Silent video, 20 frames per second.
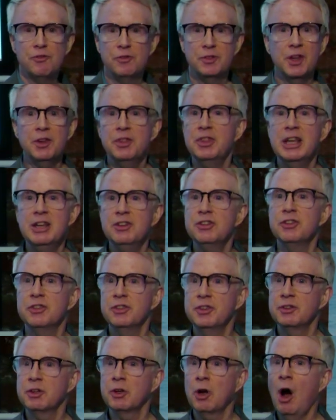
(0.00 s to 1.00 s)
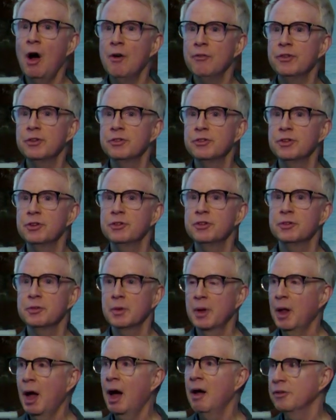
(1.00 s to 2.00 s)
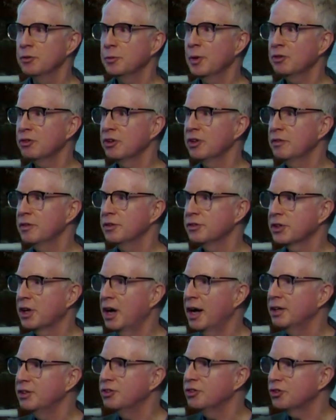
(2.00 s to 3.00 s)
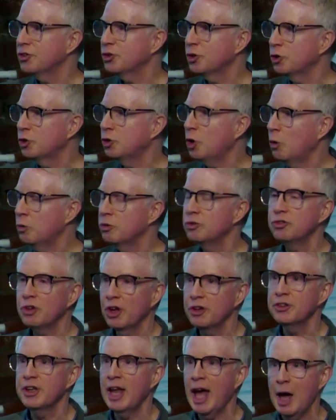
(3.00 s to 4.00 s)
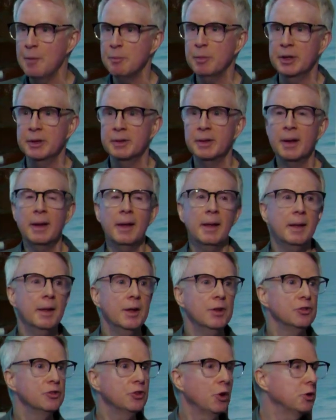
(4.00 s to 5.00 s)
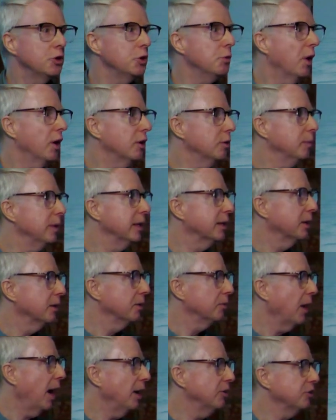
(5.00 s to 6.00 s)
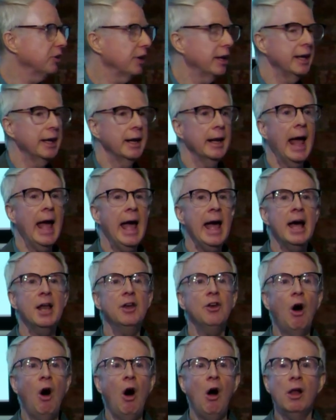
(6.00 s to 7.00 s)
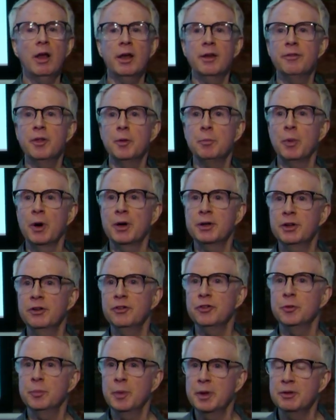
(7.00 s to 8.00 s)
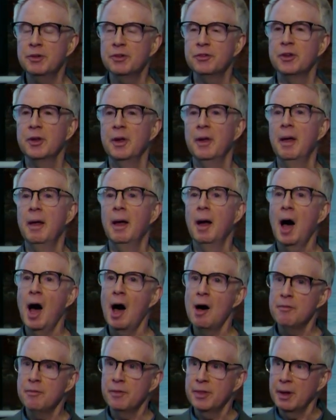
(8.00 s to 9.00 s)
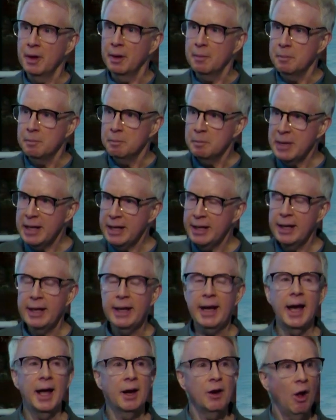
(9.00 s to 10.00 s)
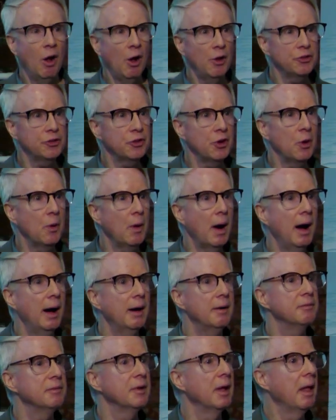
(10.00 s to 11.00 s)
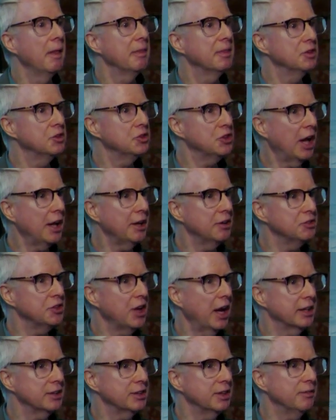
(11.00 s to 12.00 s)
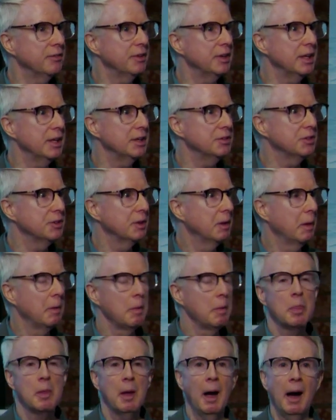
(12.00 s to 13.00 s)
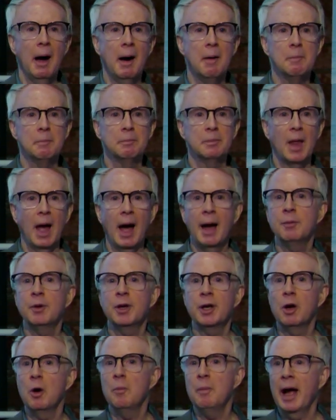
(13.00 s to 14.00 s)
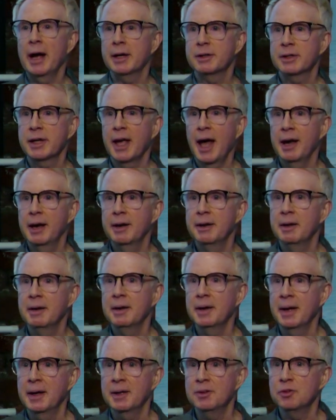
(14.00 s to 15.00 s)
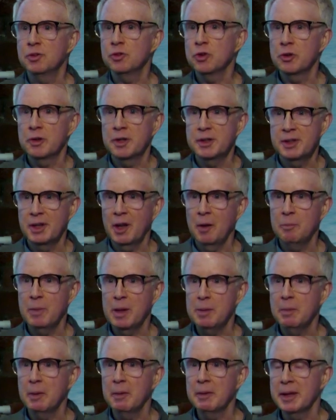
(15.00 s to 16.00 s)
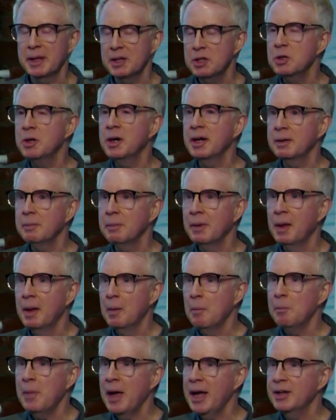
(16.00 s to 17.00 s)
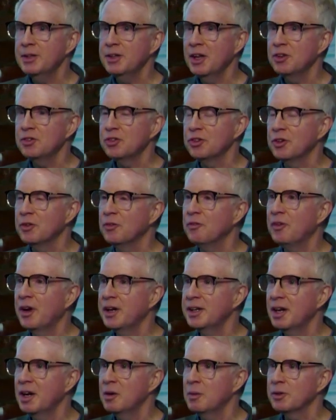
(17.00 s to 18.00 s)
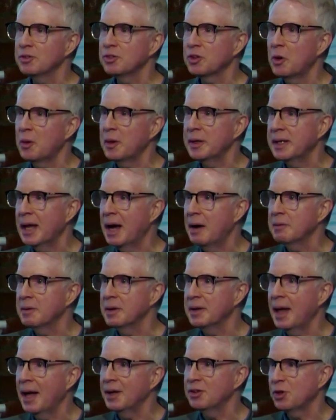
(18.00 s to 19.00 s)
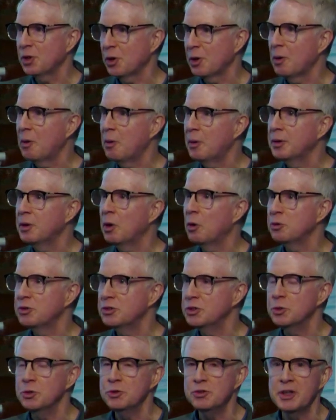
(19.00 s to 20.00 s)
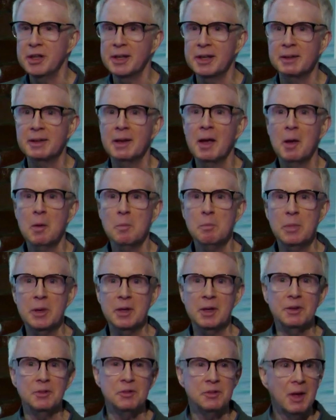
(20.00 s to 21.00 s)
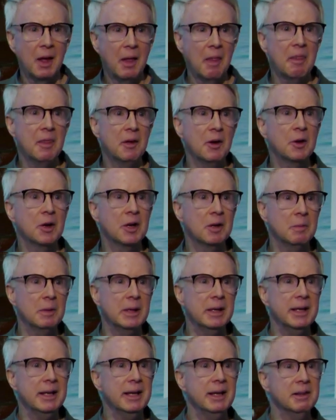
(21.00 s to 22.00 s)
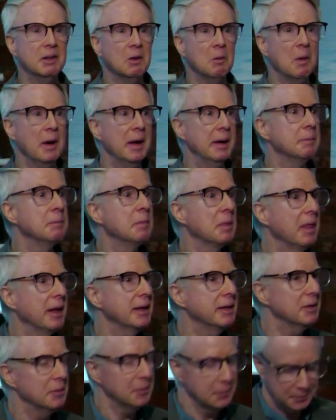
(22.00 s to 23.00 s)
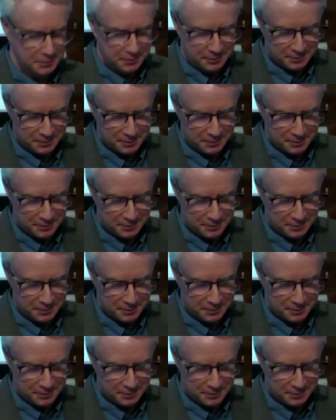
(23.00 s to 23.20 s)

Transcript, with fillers: That these conferences, uh, especially this kind, just don't just happen. So you are to be congratulated, and all of the participants of the meeting and also of the challenge activities. Um, I'm going to go back to Canada and certainly tell people that you got to pay attention to find out what's going down in Aotearoa, New Zealand, because they're going to be leading the way. Thank you.